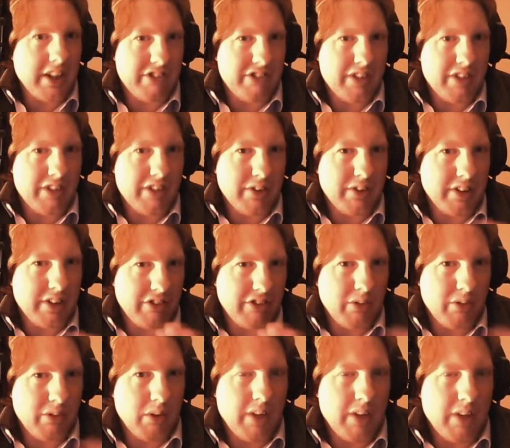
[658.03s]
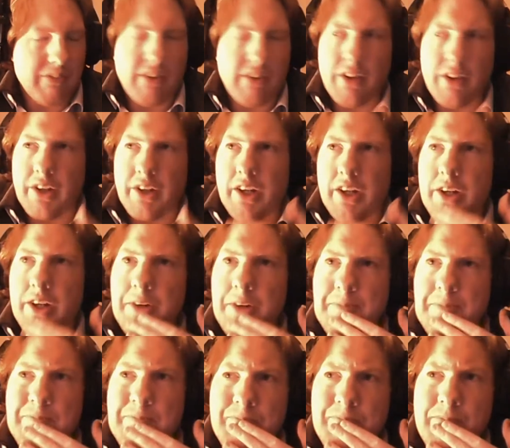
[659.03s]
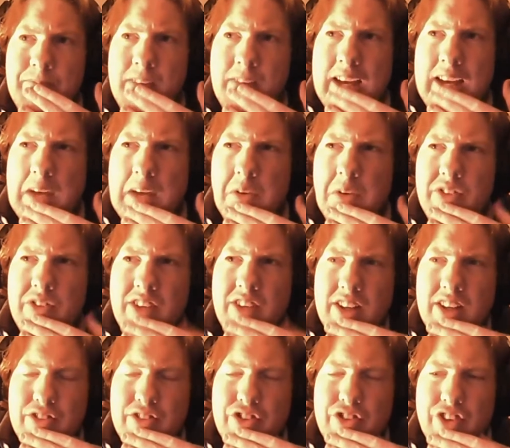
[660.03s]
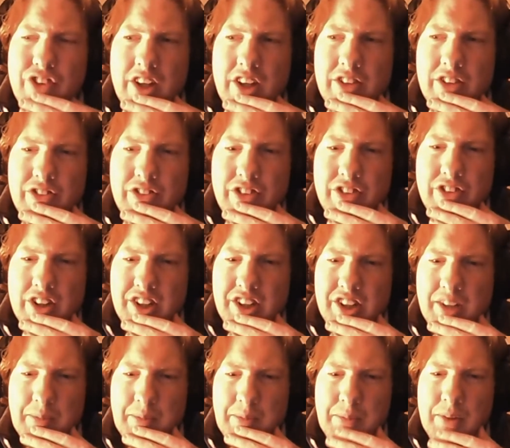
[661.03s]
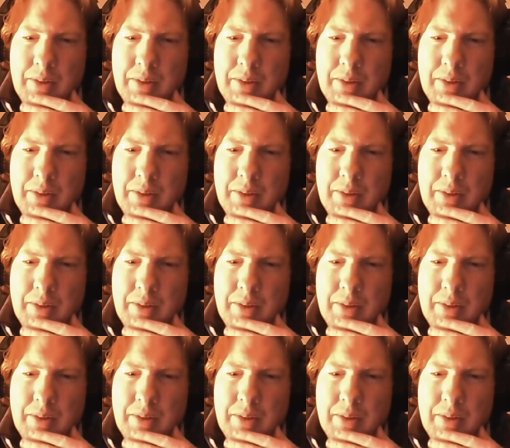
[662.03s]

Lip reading: is definitely, there's no lives. Okay, how does that change the game?